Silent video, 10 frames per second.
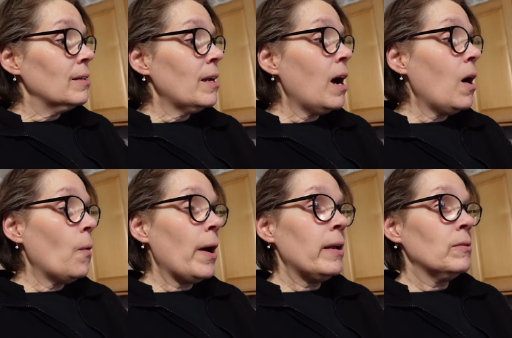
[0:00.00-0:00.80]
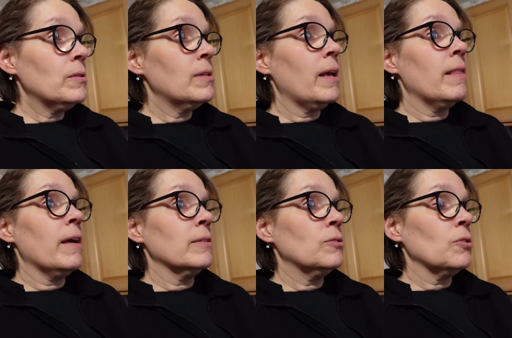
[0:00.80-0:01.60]
No, I don't say
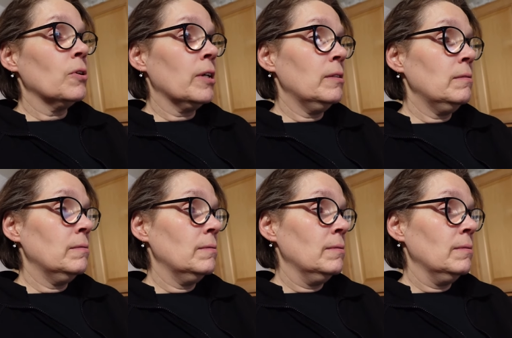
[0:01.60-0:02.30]
that, Sean.